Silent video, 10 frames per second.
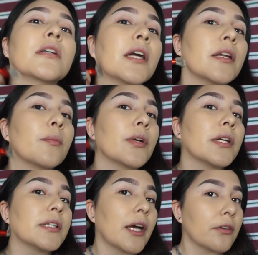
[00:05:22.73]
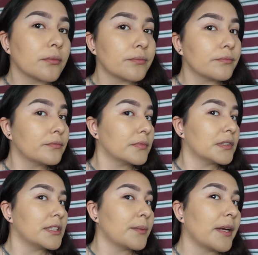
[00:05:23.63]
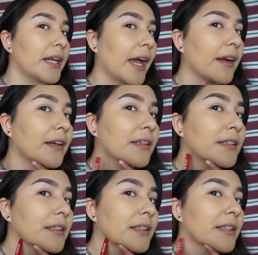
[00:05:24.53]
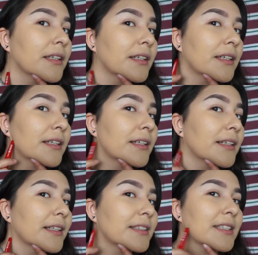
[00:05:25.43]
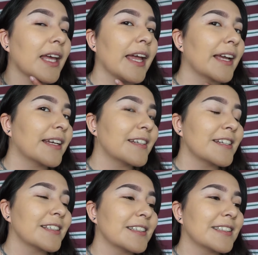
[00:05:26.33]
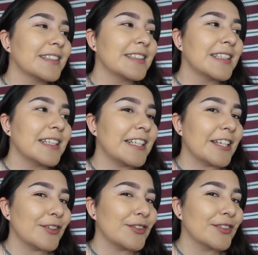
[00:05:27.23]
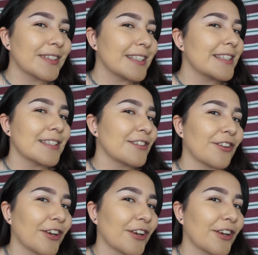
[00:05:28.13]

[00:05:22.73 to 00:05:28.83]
Kind of bring it down. See my neck? It's like, no, this isn't your